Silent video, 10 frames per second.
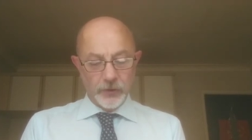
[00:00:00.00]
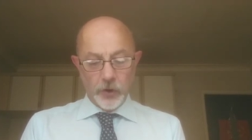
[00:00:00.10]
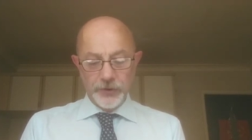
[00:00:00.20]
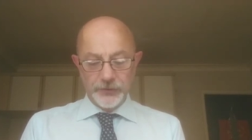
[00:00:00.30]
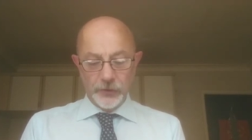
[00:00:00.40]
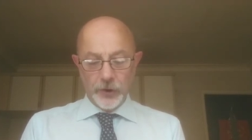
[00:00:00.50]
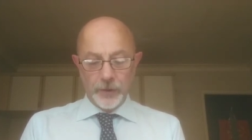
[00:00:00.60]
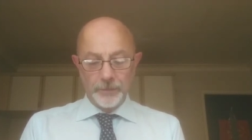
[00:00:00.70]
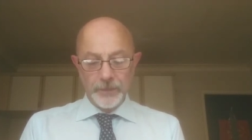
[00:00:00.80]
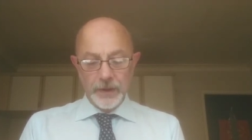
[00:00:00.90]
draw and
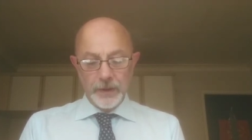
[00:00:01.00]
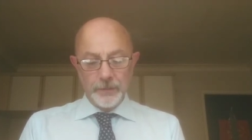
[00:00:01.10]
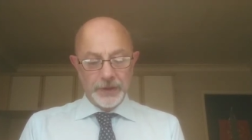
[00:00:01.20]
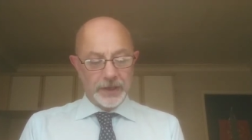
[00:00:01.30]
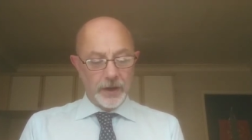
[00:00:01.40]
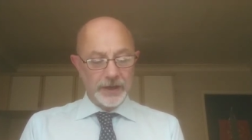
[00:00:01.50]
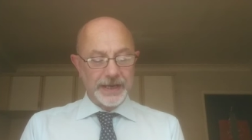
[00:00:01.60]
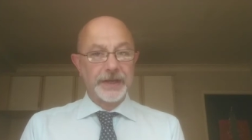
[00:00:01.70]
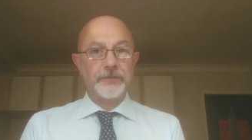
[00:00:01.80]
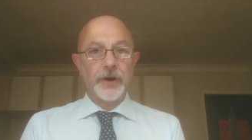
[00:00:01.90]
draw, but I
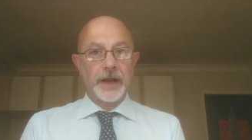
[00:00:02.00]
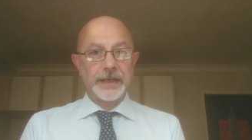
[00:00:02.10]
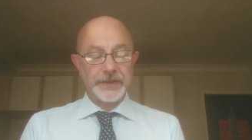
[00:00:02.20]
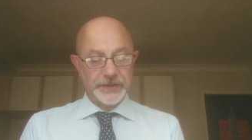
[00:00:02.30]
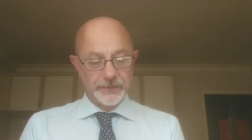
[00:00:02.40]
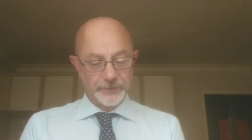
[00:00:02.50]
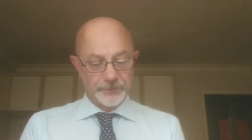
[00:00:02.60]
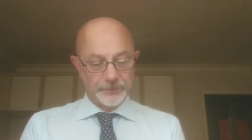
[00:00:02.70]
can't get it right.